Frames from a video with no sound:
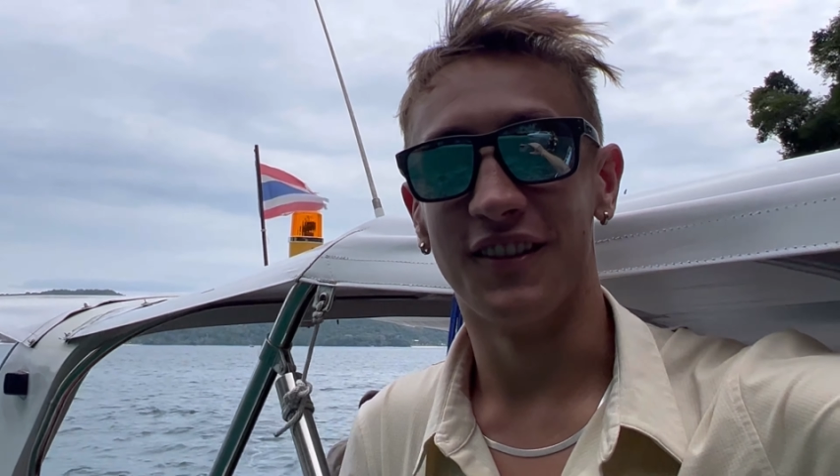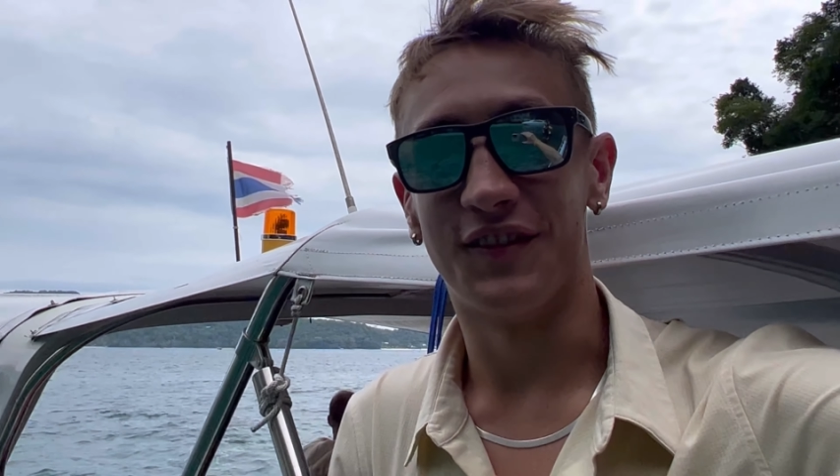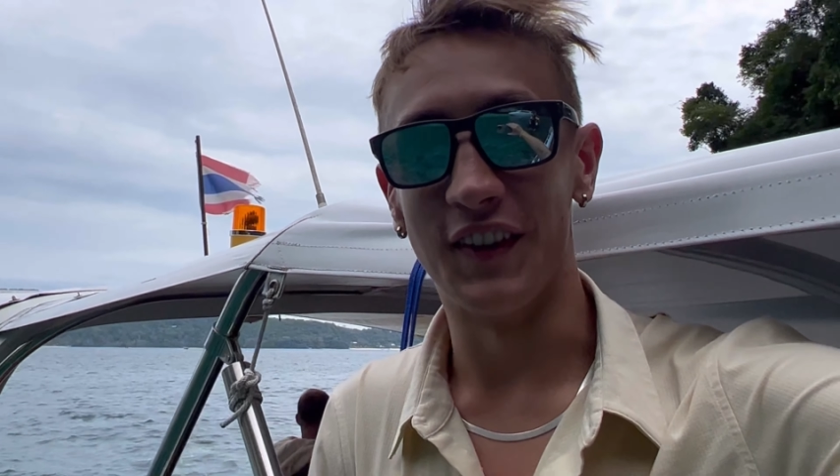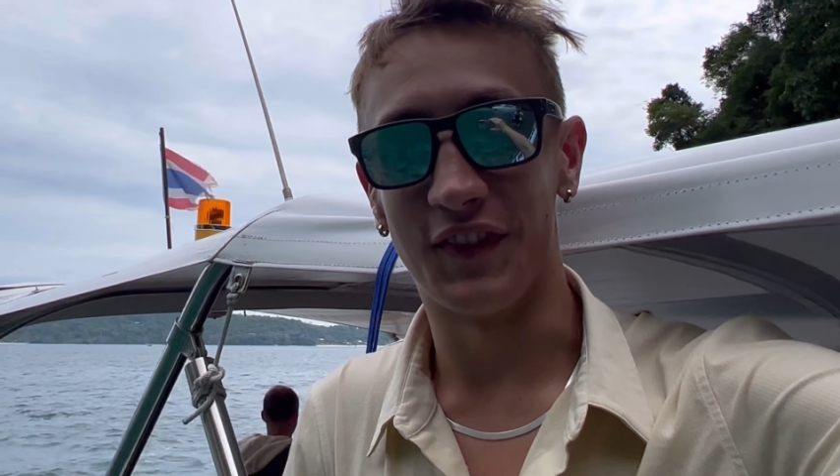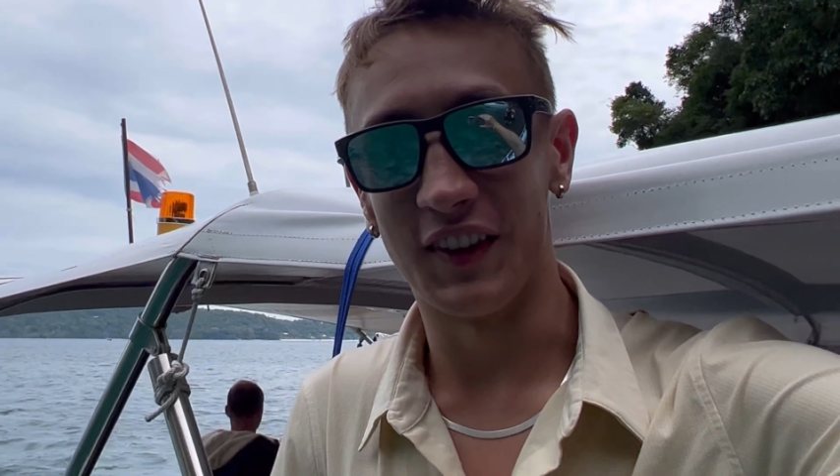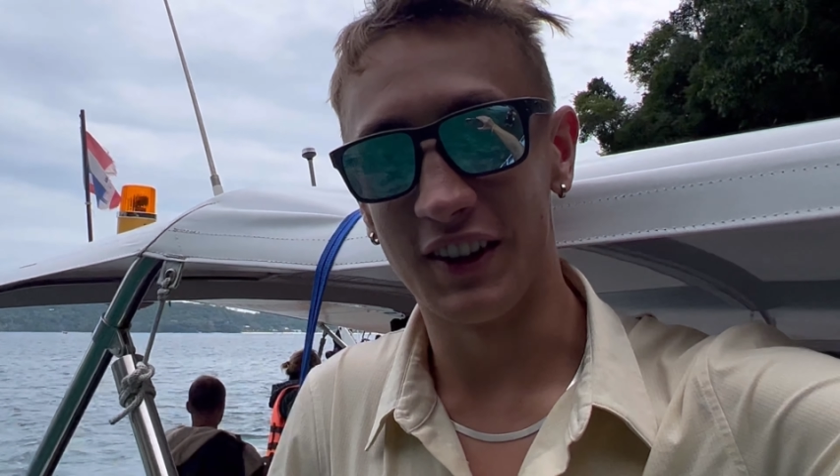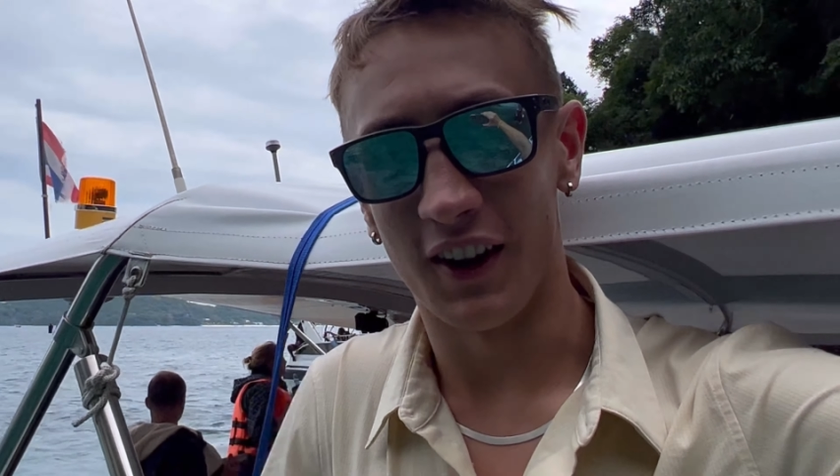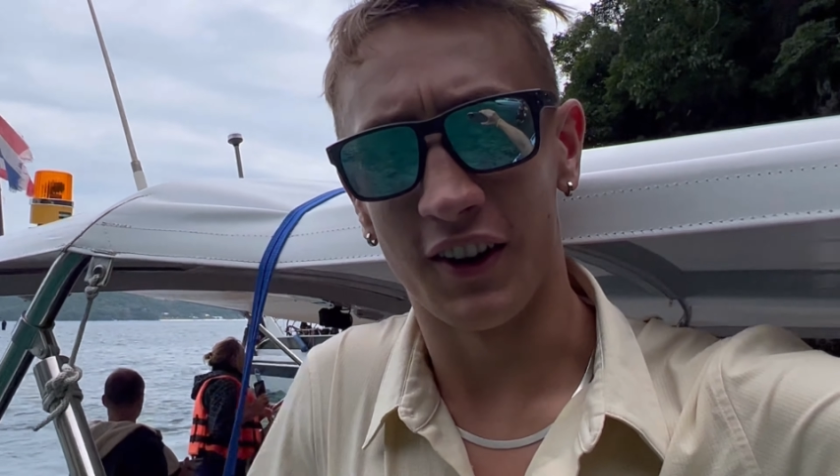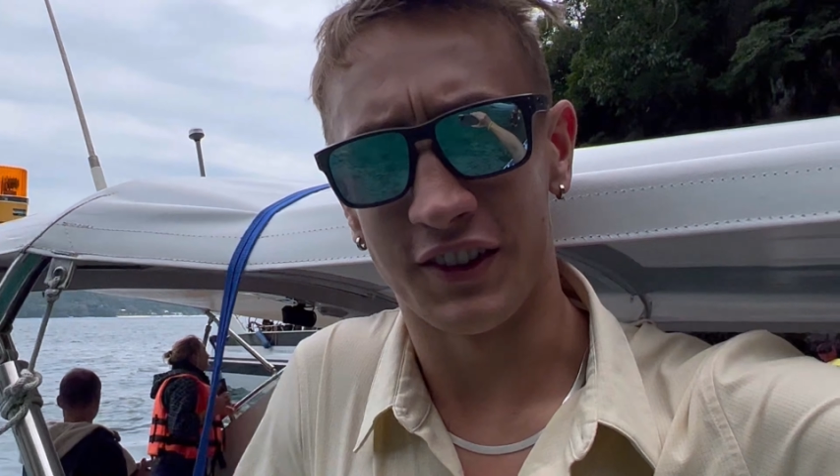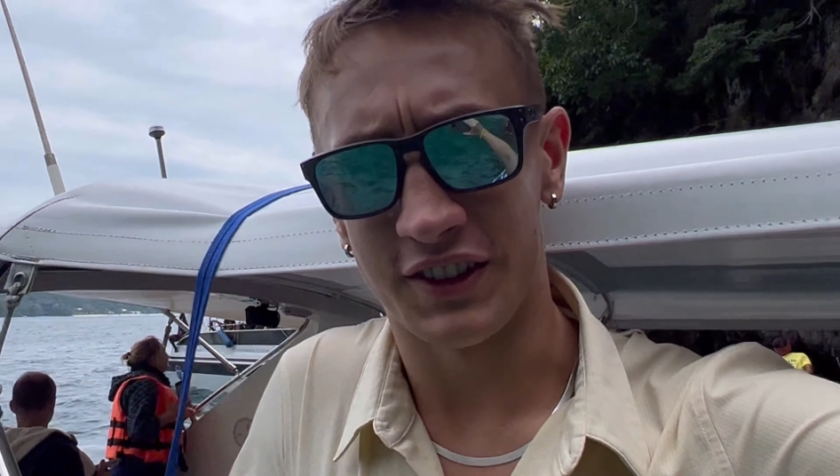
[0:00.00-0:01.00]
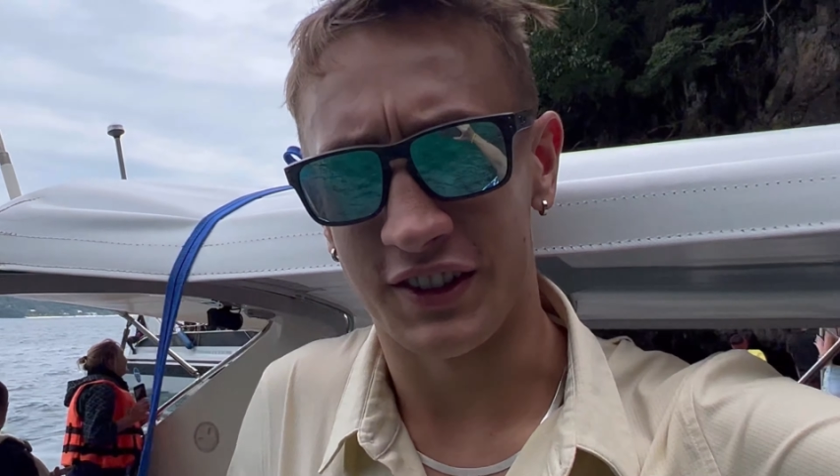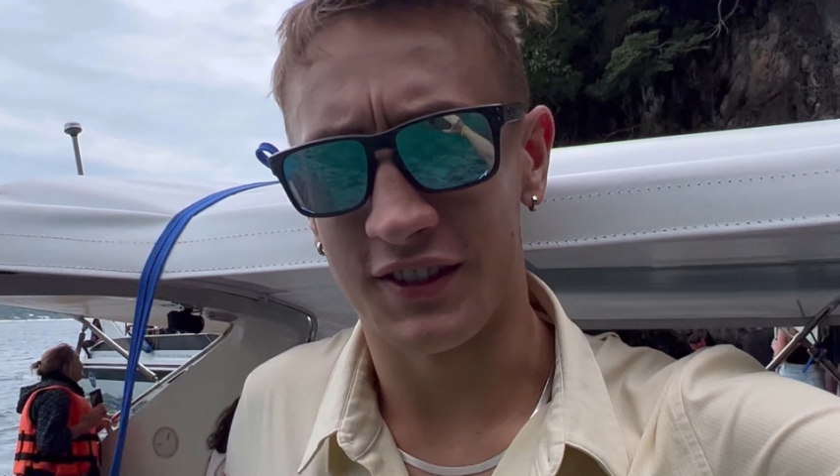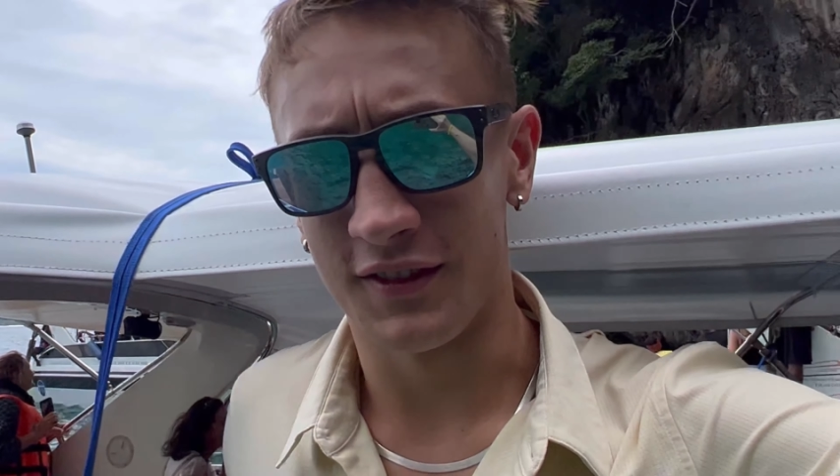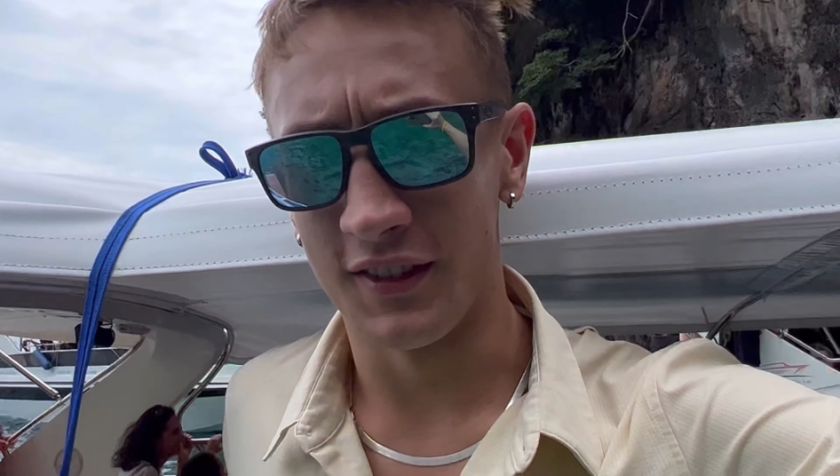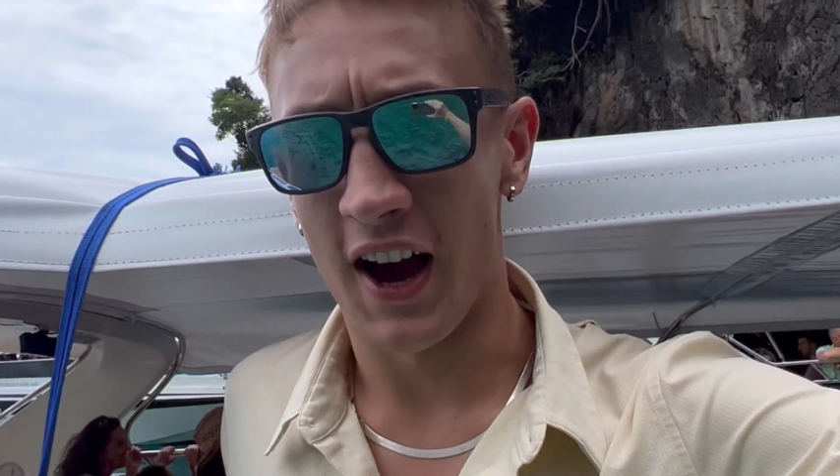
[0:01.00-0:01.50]
Feet
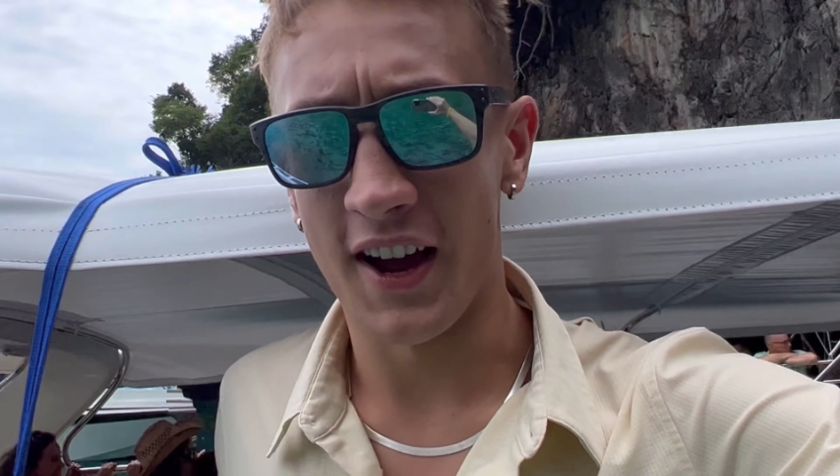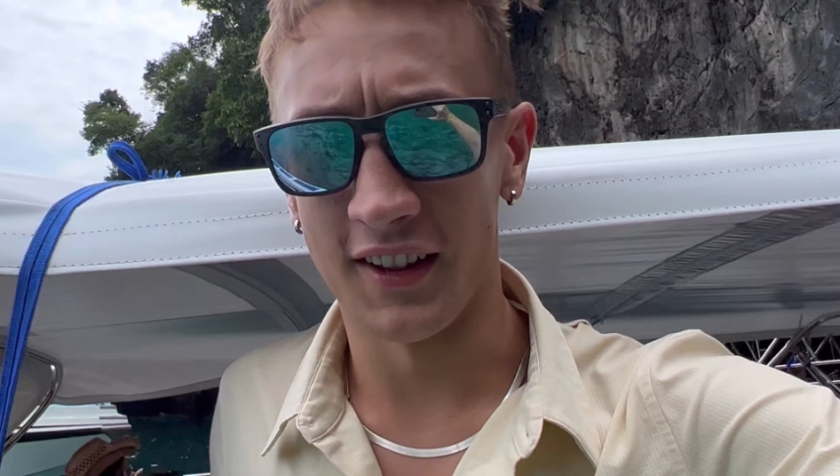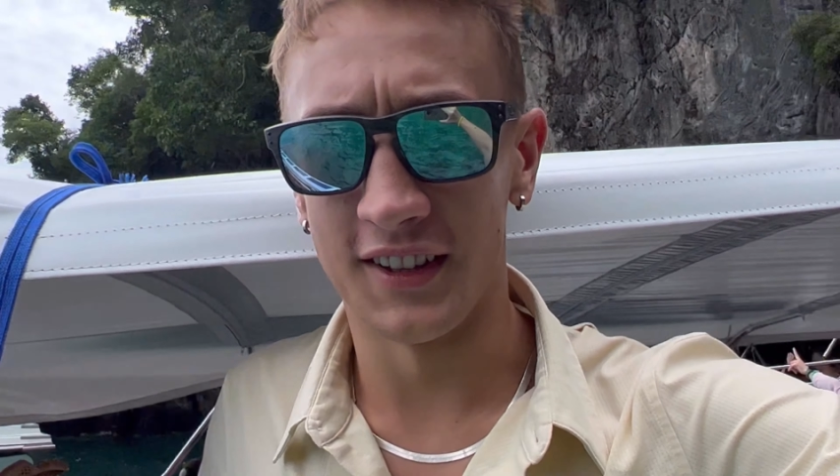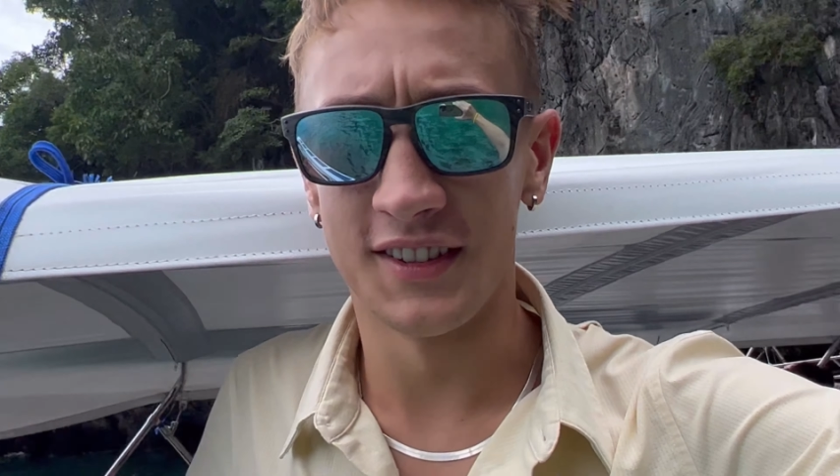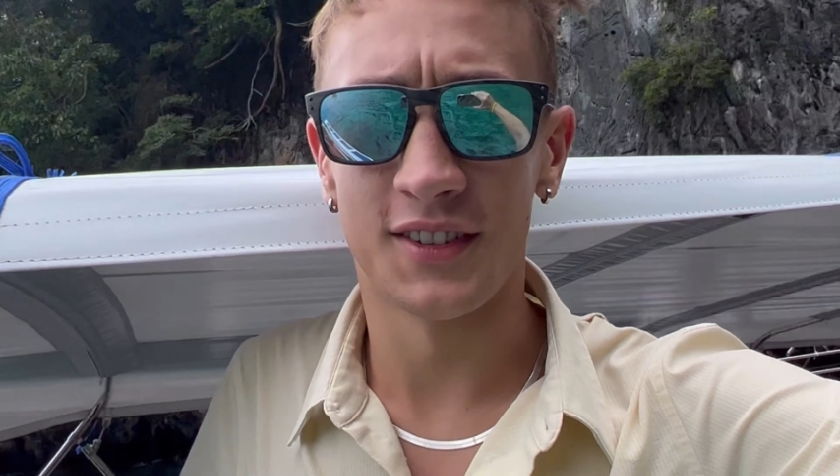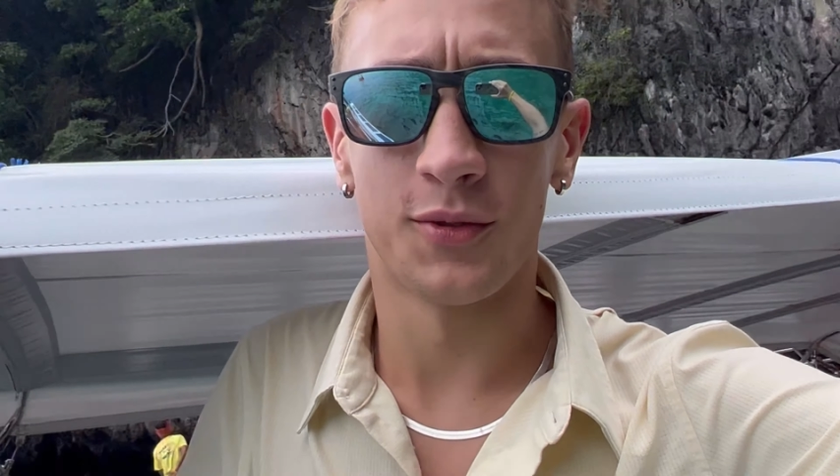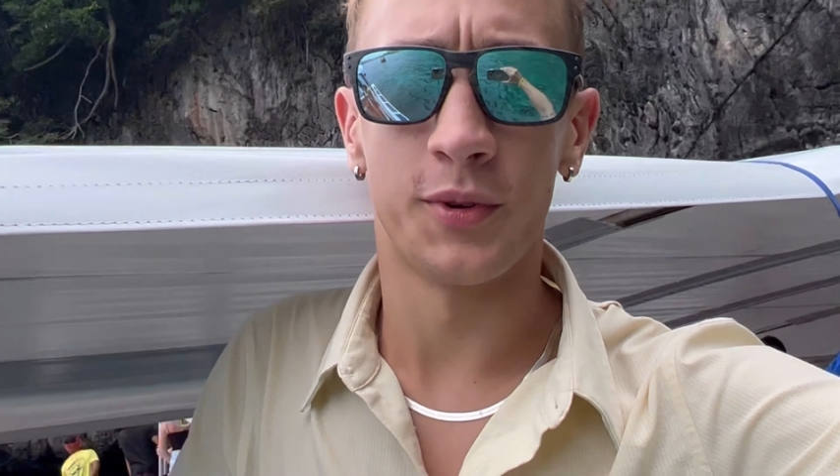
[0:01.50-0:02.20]
Islands.